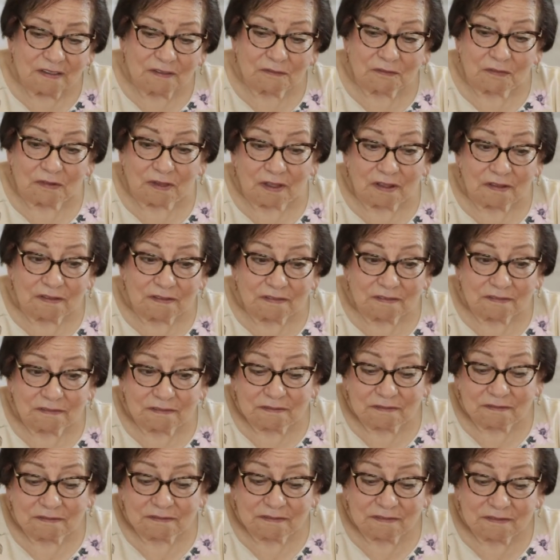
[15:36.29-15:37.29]
Well,
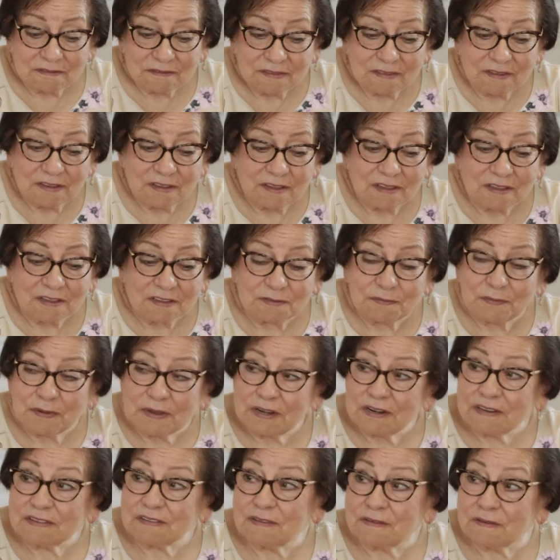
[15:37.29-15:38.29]
it's
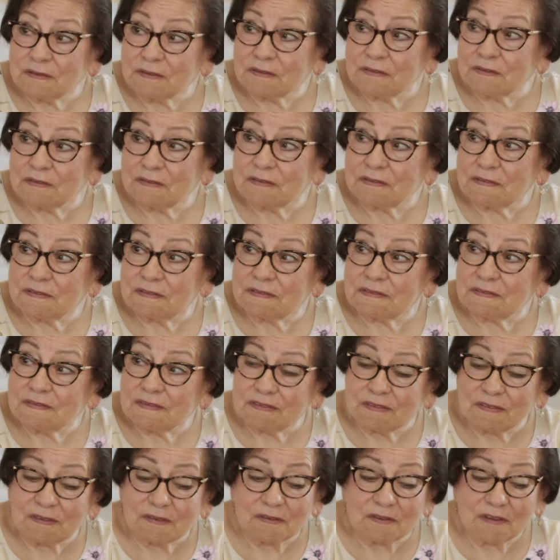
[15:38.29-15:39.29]
better to
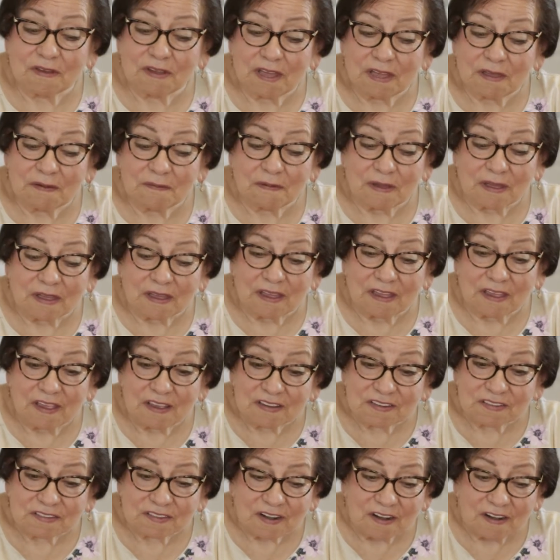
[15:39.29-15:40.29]
have
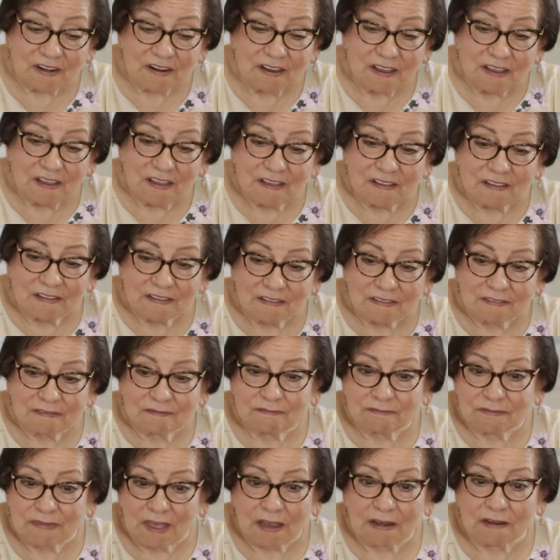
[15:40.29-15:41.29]
extra
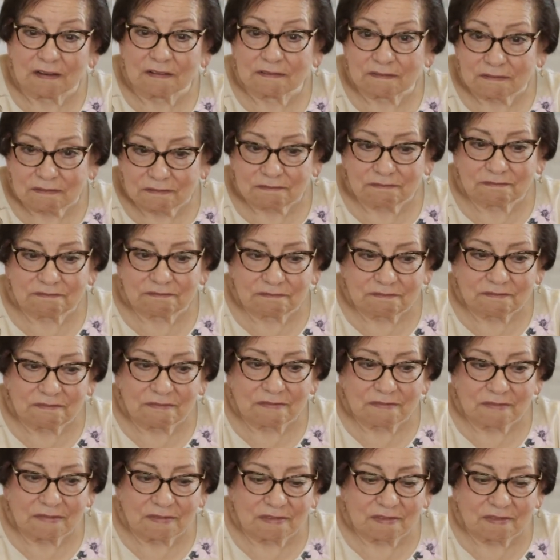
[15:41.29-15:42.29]
than
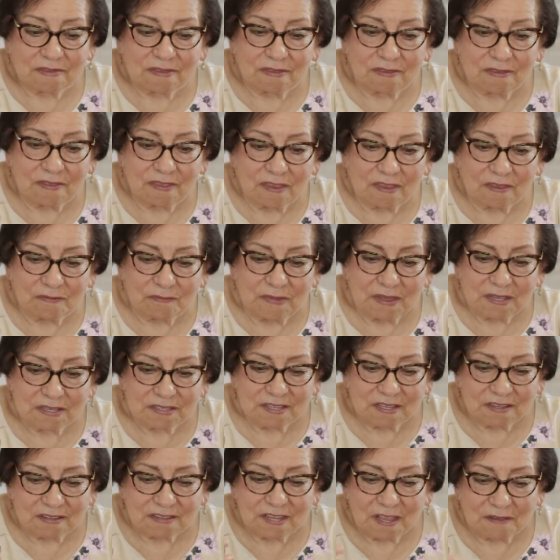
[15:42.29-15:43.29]

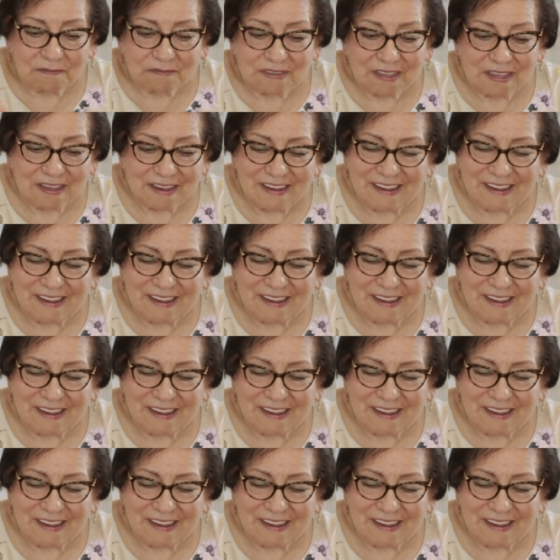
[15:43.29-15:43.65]
missing something.